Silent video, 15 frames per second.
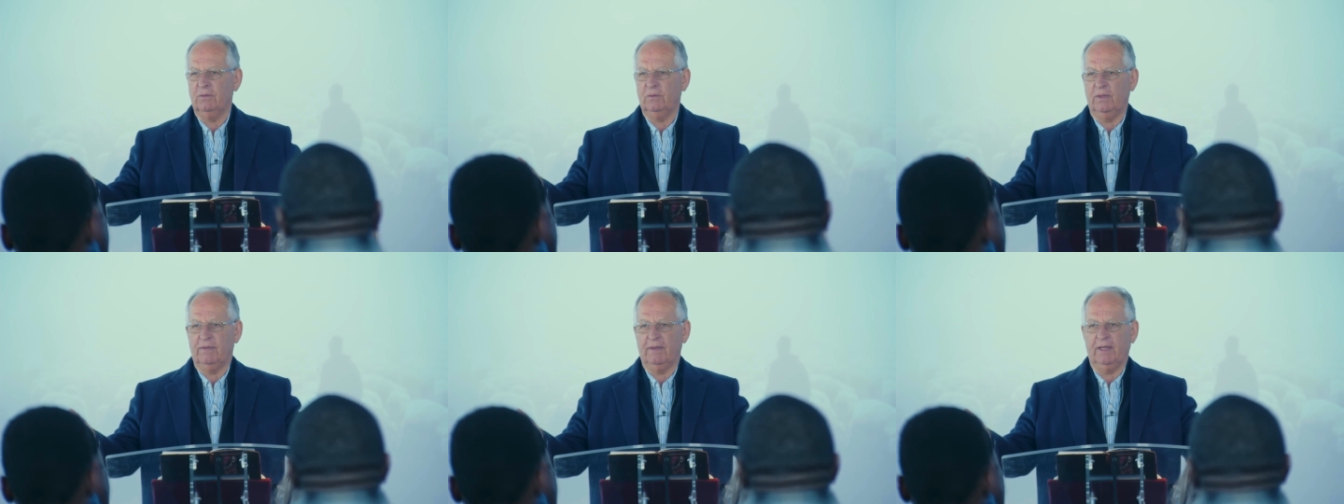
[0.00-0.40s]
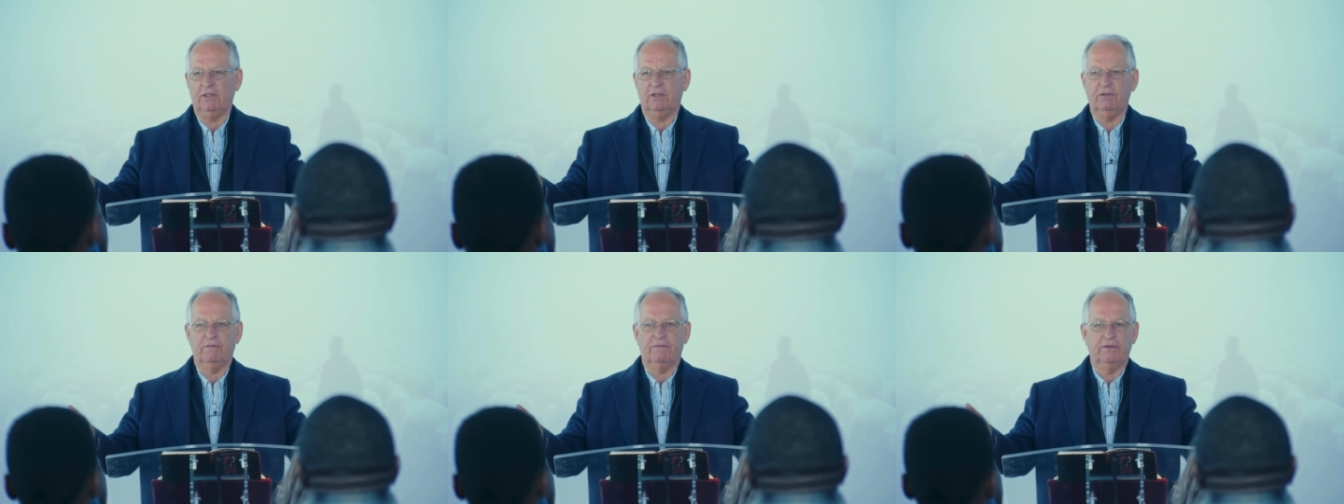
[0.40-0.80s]
We
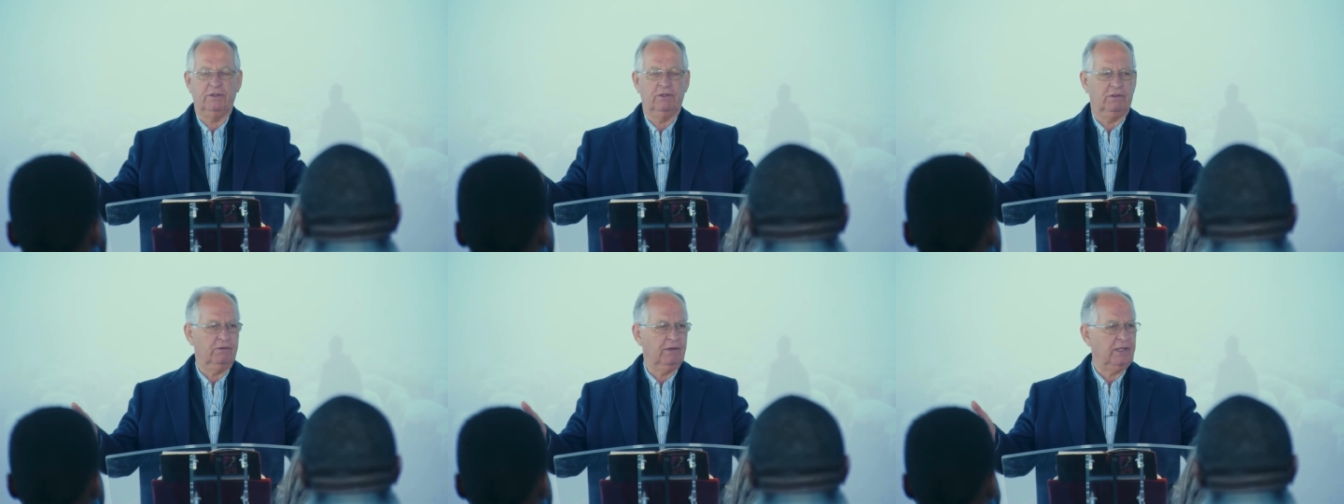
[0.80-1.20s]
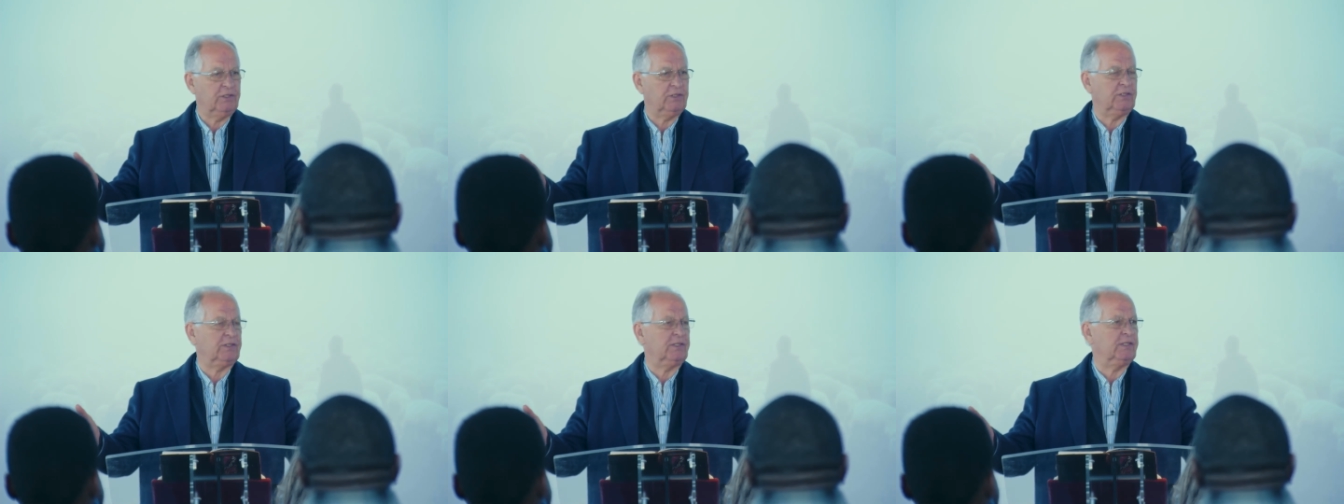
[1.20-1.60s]
thank you for your
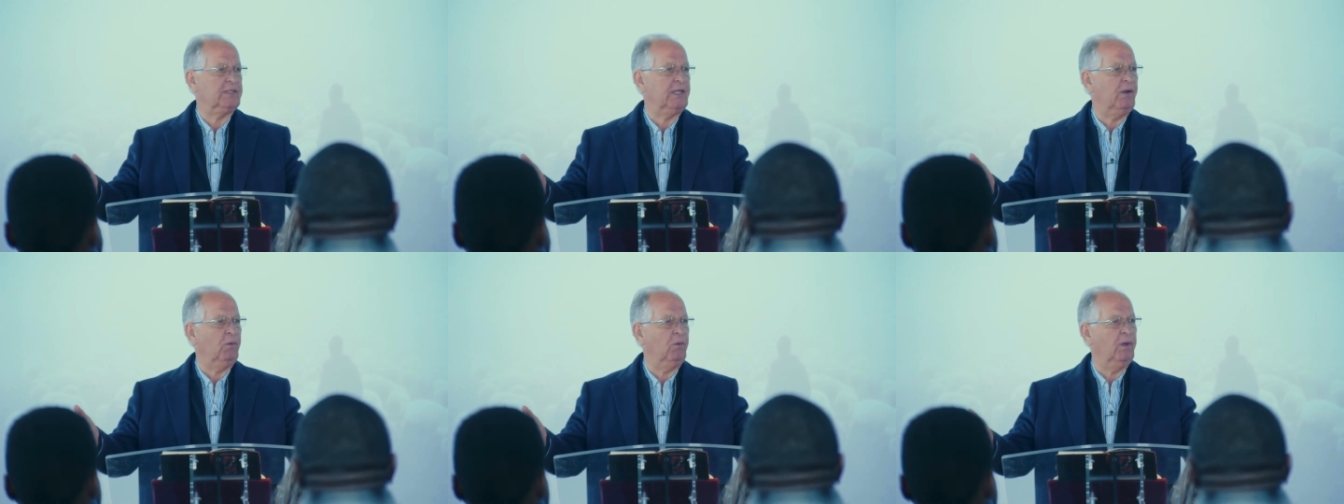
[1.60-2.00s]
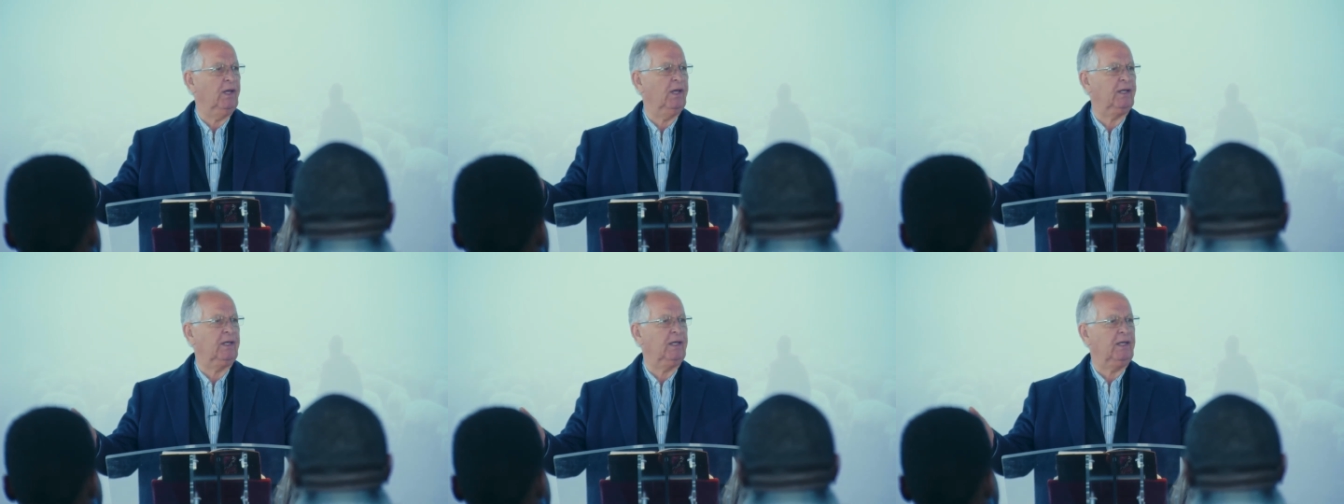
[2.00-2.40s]
graciousness at
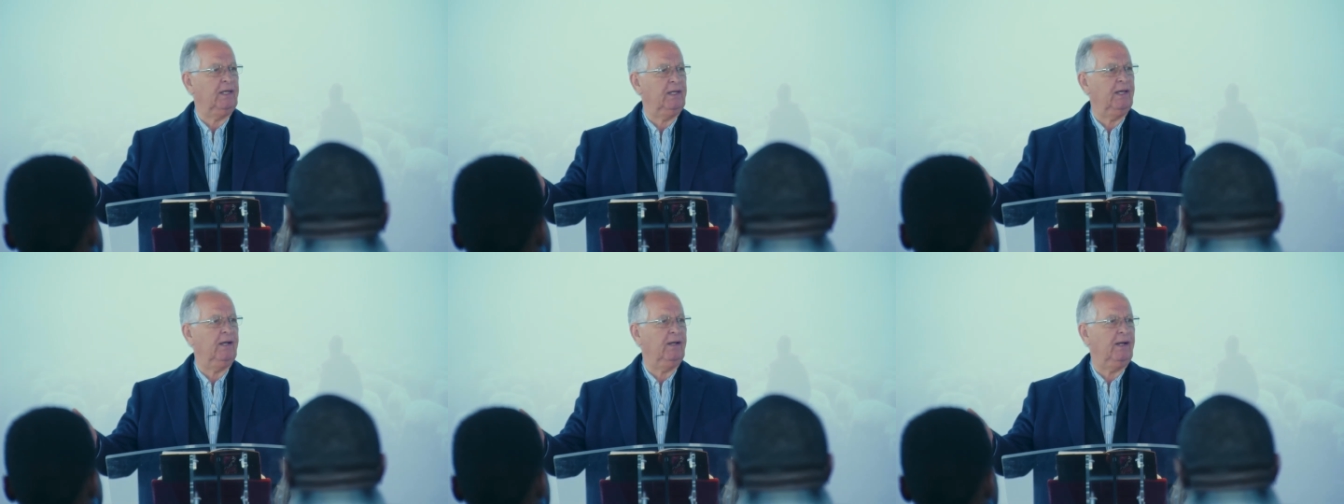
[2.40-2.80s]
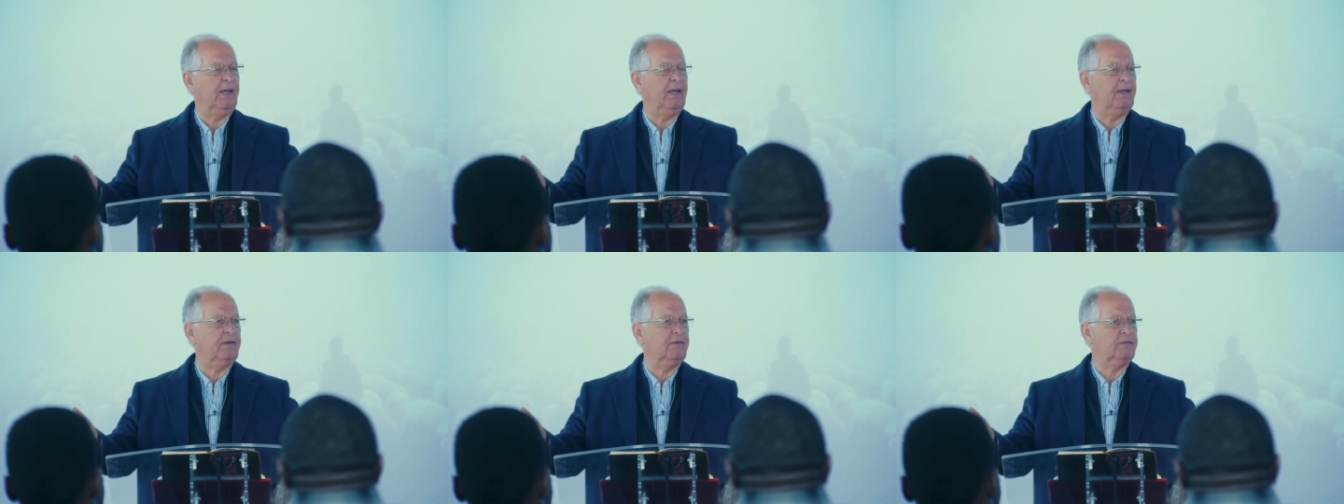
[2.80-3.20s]
work in our
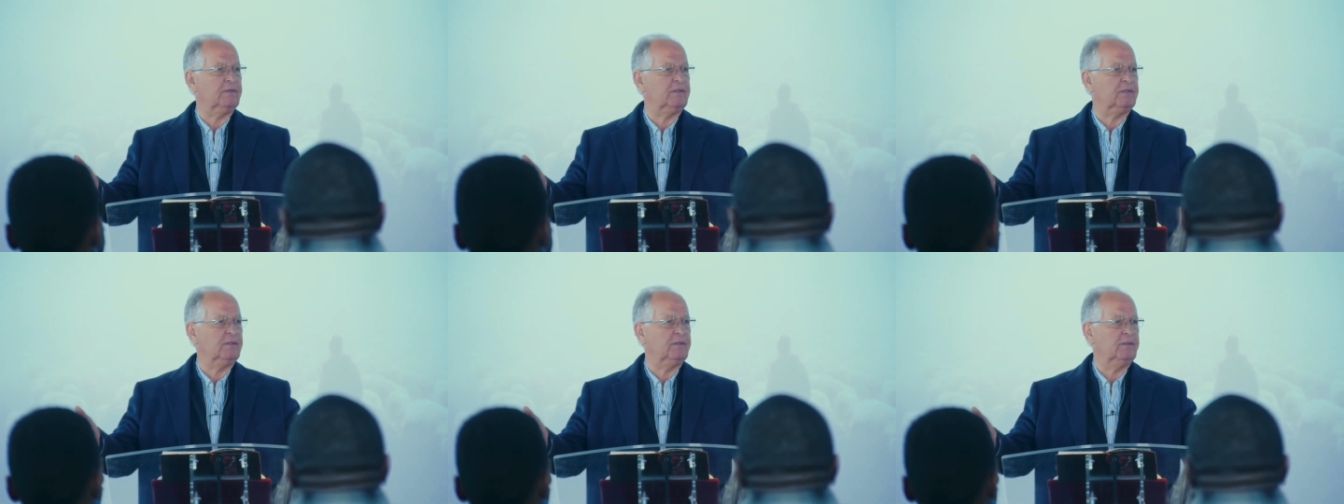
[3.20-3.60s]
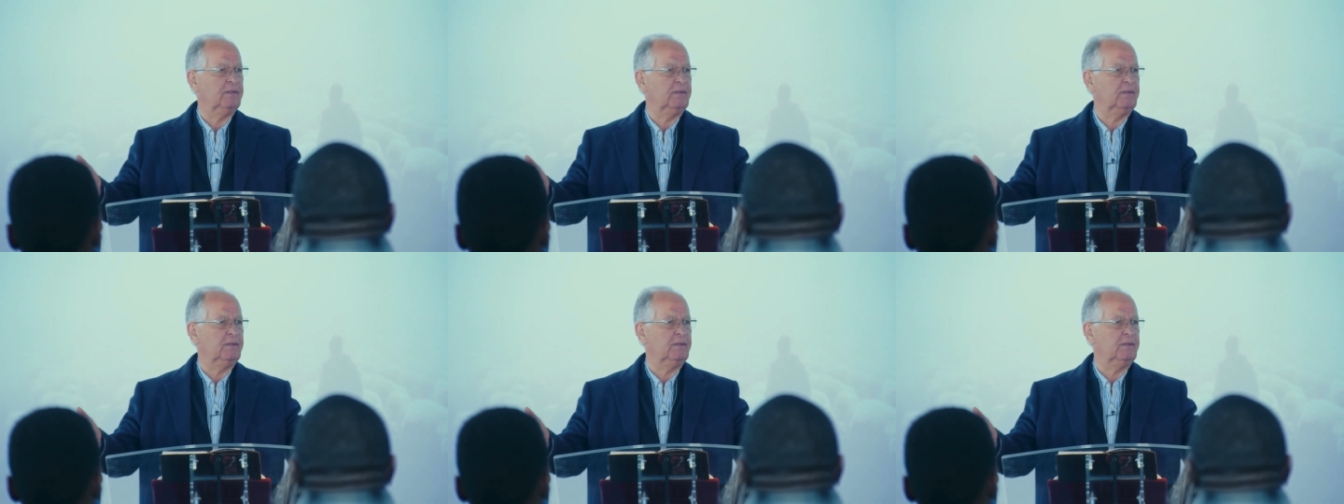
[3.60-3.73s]
lives.